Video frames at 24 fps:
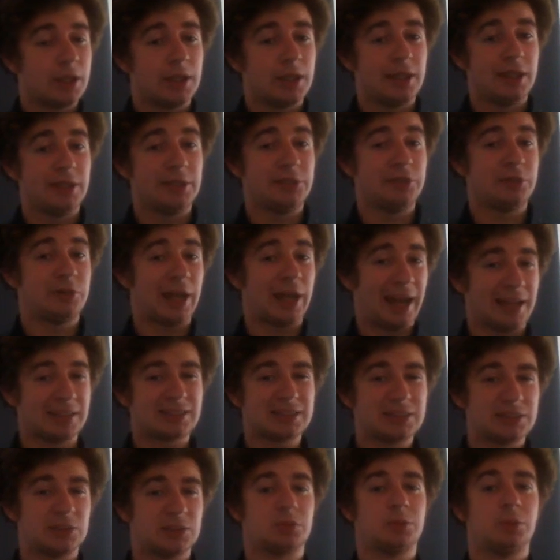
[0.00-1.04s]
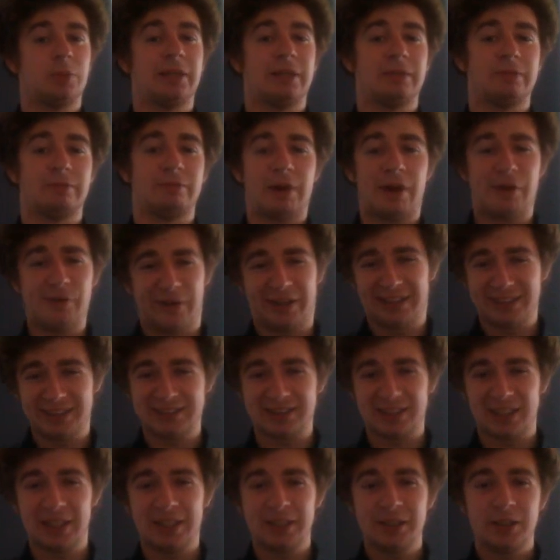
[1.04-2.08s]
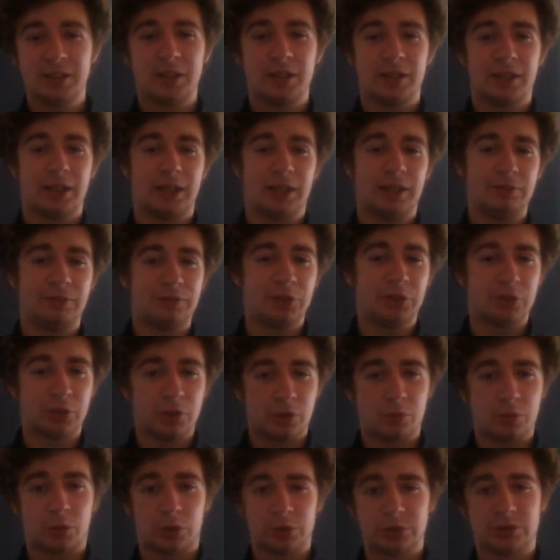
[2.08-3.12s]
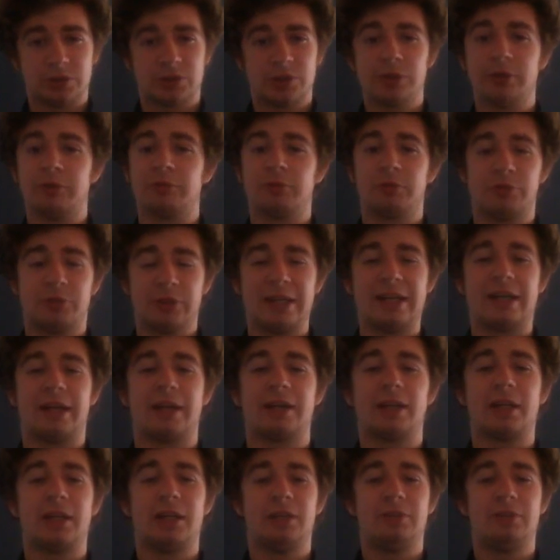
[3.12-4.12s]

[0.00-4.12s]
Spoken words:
you can still win very easily if you know what you're doing with your deck.